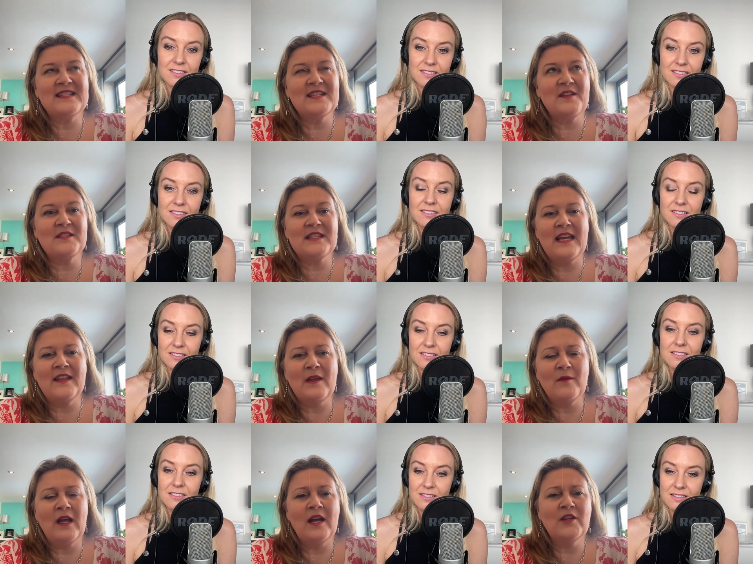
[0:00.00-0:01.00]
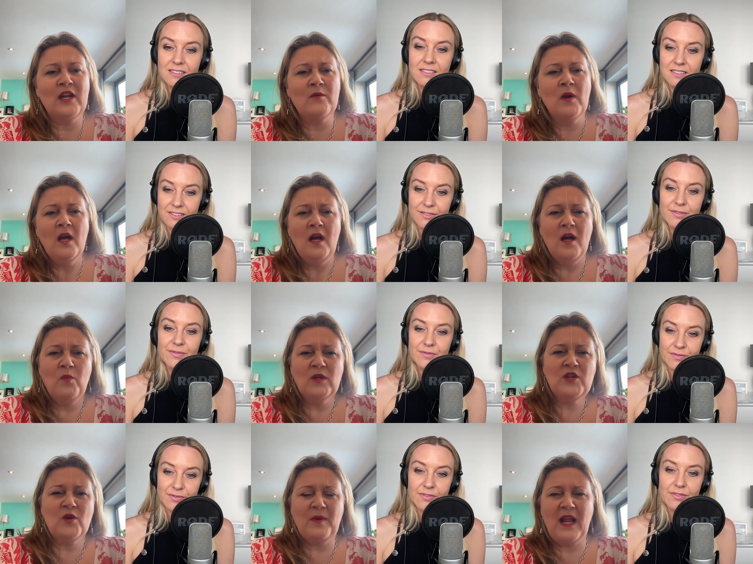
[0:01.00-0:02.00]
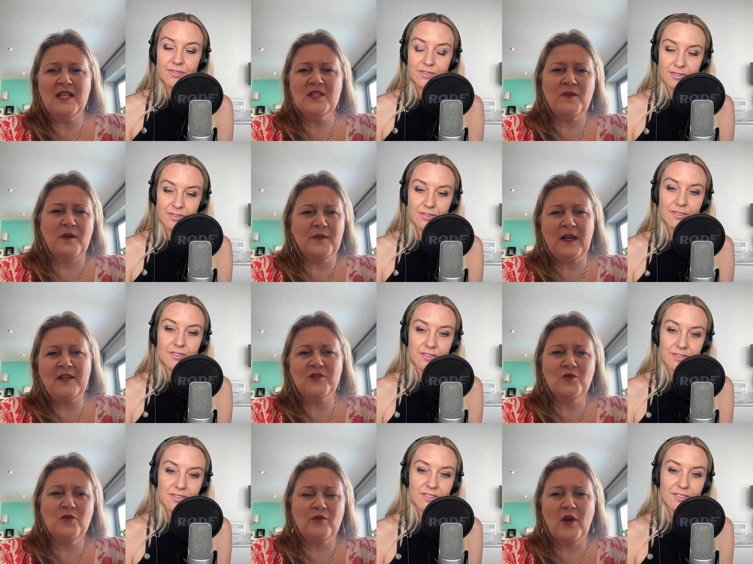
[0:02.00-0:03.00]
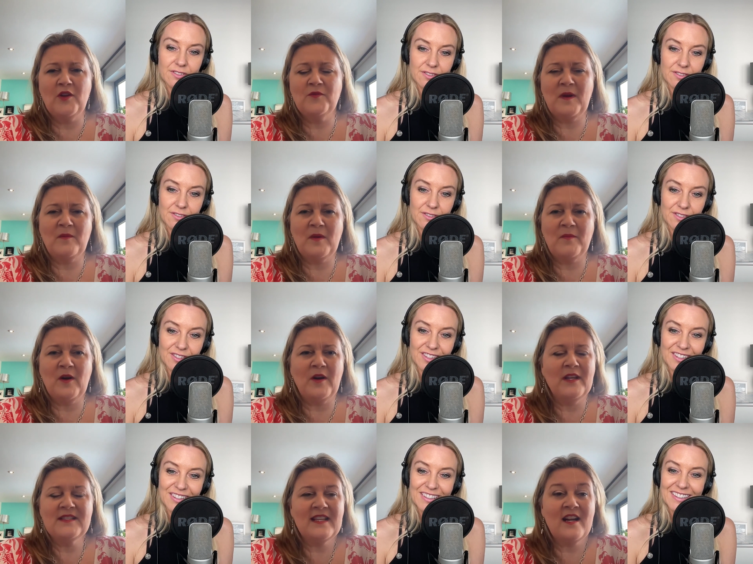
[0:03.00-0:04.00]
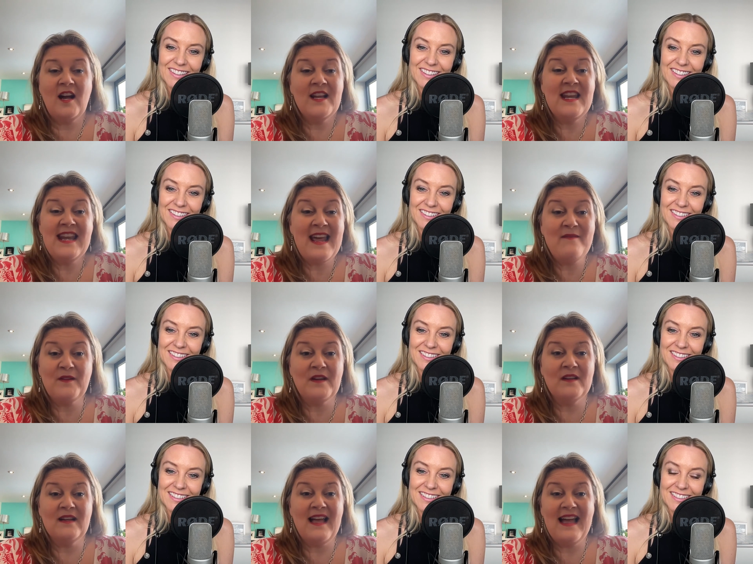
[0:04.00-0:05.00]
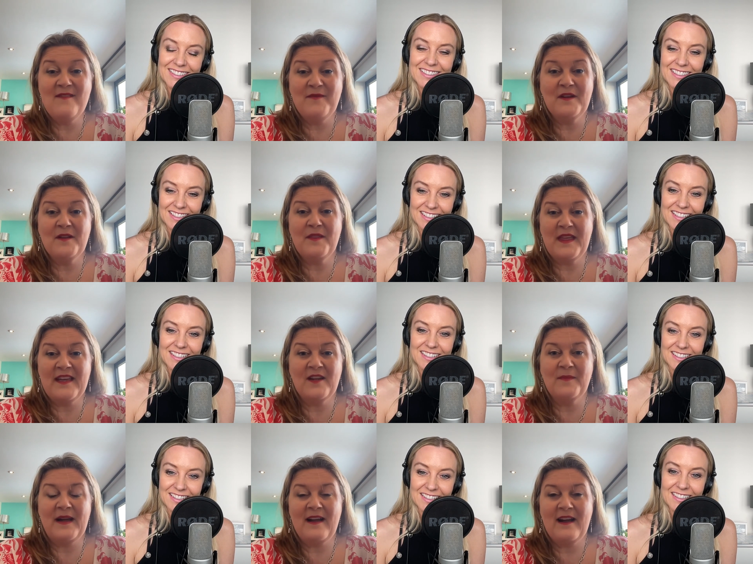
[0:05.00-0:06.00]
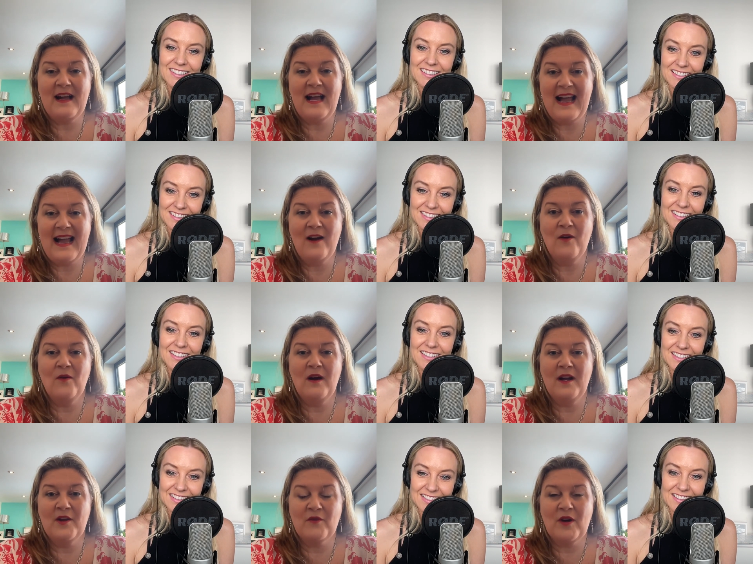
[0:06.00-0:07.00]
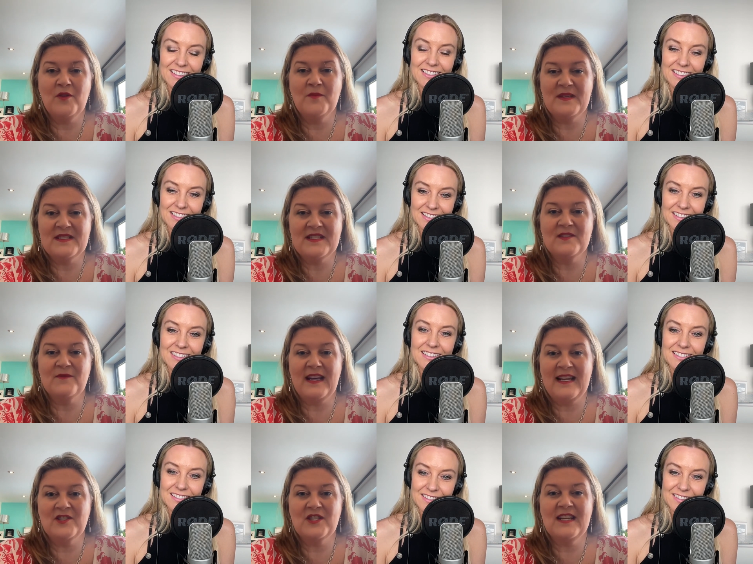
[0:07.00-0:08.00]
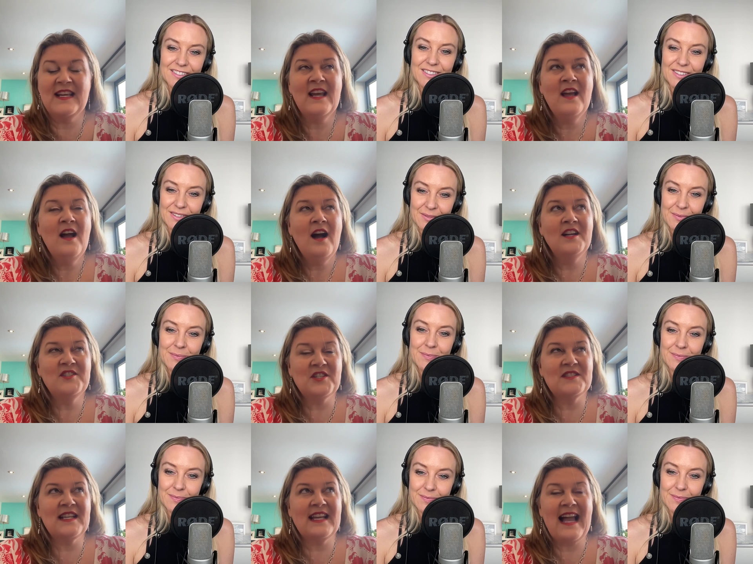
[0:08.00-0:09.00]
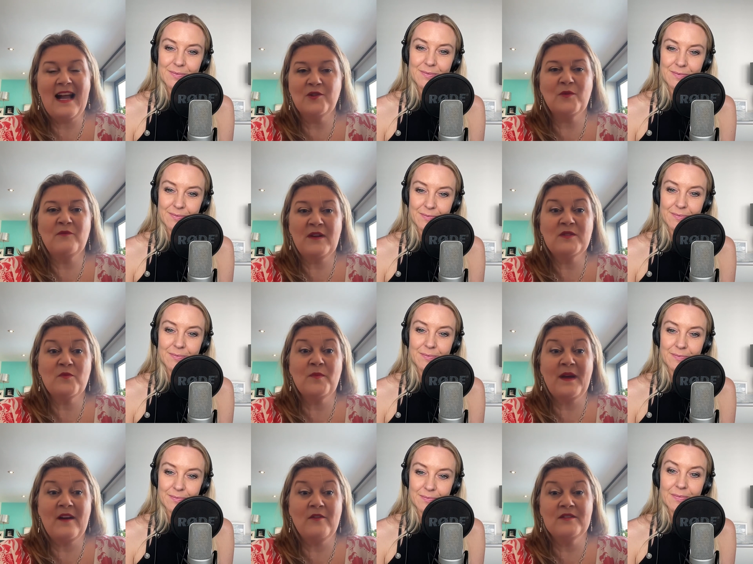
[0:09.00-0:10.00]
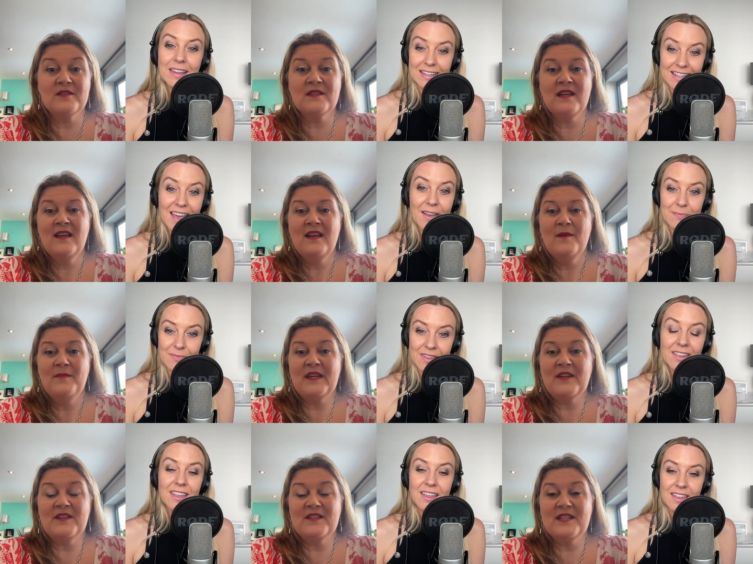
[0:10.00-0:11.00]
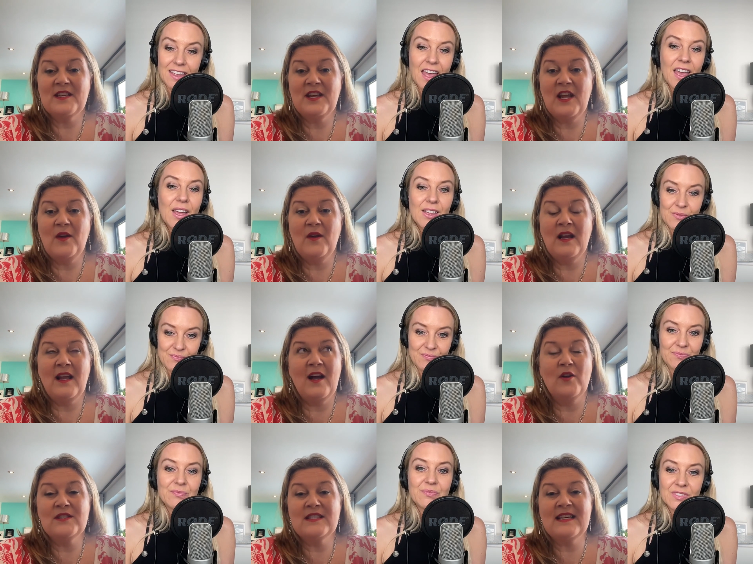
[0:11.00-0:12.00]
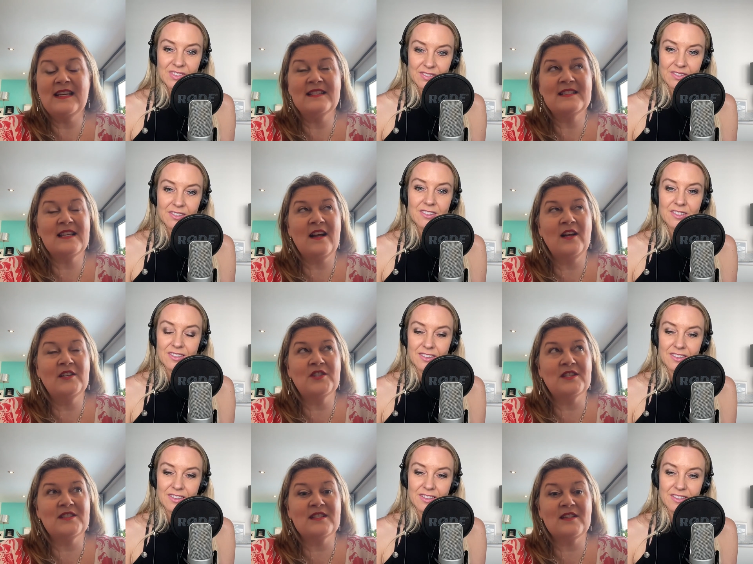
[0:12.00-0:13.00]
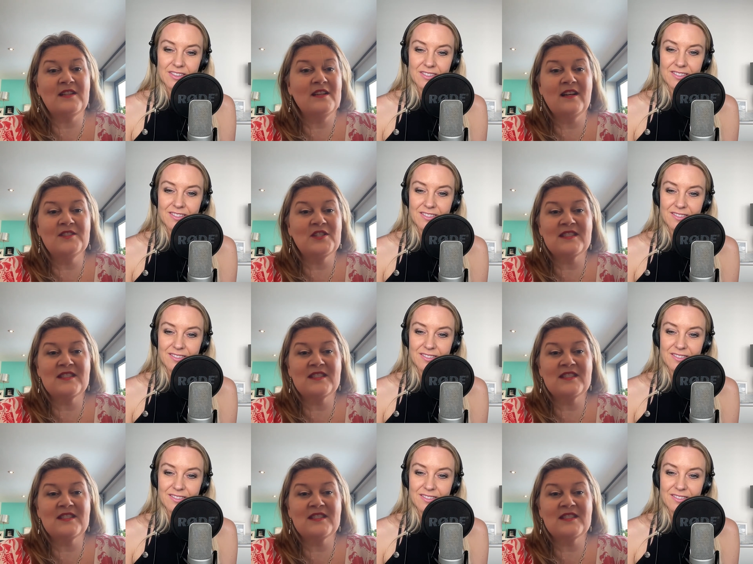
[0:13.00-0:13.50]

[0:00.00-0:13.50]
Speaker 1: the other day, and they were like, you know, uh, what are your plans for financial growth? Blah blah blah. And I said, I never ever think about how I grow the business financially. Mm. I just think, how do I reach more parents? Yeah. Because you know, I honestly, it's I just I just